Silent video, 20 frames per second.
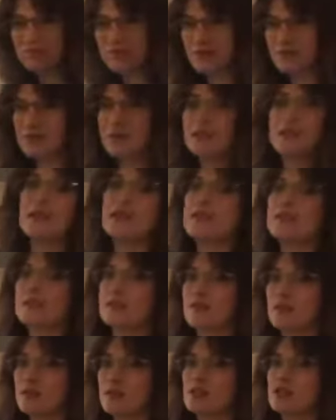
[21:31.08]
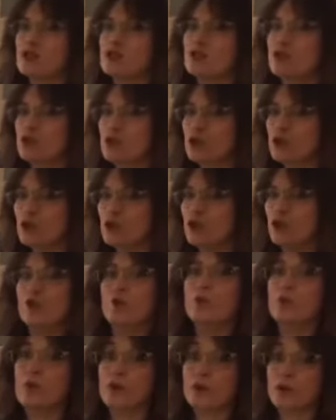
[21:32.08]
lovely lesson I like to do
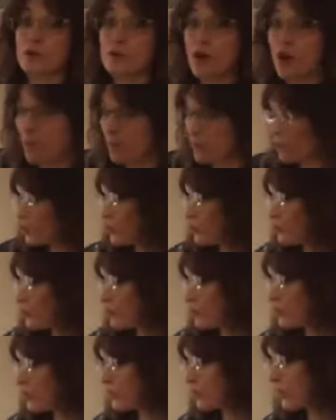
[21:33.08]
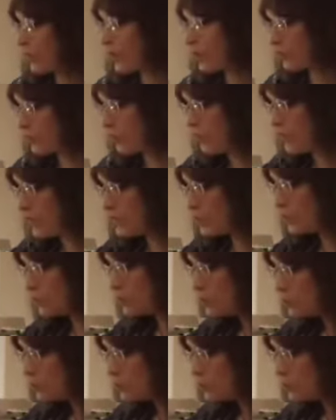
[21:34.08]
with the upper schools where we do